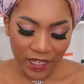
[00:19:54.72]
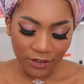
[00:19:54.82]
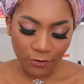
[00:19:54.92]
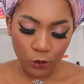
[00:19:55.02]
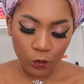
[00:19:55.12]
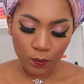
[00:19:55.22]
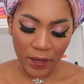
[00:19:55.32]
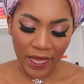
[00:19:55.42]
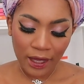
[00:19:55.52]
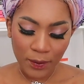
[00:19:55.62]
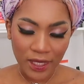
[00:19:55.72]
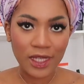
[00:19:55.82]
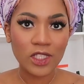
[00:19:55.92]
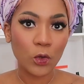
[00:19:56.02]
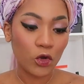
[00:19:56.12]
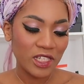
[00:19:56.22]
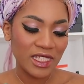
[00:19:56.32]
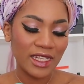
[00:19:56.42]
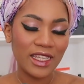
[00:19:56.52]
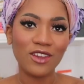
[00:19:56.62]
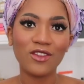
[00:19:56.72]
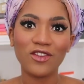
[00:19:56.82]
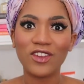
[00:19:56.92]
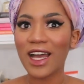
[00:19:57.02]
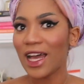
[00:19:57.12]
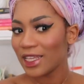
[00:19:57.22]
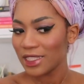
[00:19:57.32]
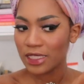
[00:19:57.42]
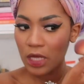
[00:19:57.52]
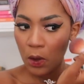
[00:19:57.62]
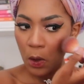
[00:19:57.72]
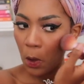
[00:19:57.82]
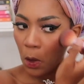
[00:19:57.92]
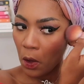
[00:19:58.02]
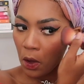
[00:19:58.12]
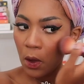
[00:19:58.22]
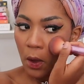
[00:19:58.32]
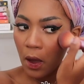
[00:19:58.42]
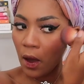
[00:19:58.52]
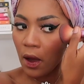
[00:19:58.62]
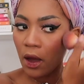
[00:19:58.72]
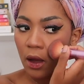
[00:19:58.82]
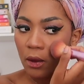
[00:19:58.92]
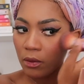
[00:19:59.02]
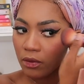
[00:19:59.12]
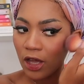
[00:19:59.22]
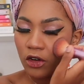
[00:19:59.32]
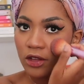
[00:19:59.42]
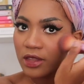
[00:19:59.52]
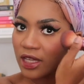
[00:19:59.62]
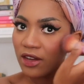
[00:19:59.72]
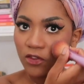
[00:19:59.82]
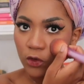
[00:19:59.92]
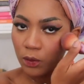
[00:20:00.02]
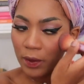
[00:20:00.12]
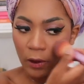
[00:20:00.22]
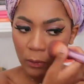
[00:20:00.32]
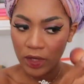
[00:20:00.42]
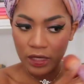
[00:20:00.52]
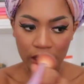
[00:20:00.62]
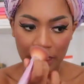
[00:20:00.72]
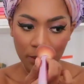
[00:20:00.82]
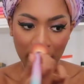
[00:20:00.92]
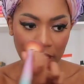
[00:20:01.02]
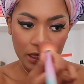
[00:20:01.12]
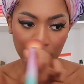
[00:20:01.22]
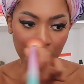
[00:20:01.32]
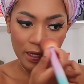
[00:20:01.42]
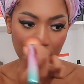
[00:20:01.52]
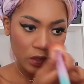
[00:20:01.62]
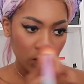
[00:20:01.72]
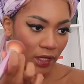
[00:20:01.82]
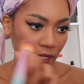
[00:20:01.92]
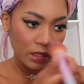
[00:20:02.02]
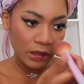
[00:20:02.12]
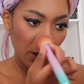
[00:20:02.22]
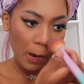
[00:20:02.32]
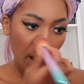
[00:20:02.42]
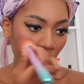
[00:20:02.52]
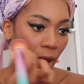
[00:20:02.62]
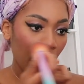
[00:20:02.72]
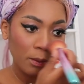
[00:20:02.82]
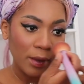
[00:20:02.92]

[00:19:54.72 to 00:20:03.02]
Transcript: get a full back piece or a sleeve, guys? I'd rather get a full back piece. I'm actually planning to get a